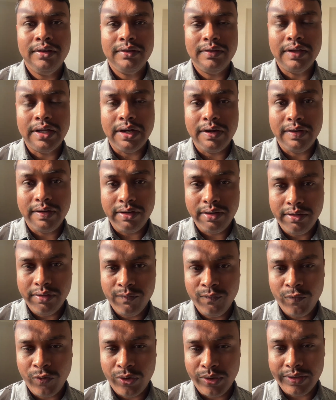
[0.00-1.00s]
that
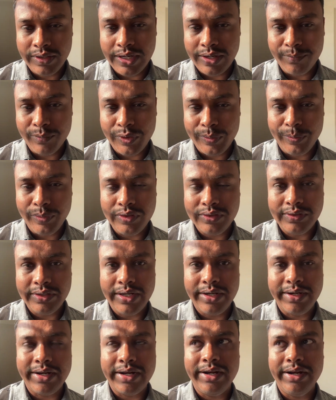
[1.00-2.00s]
for that purpose
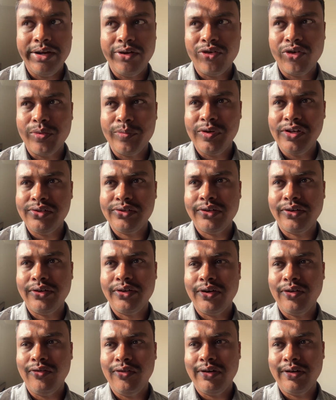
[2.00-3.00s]
that add and normalization
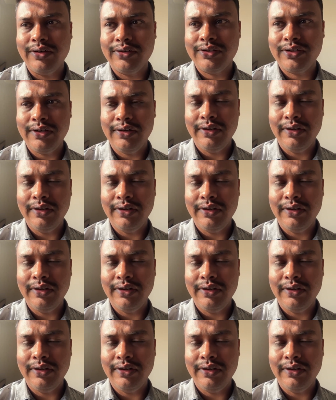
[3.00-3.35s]
regulation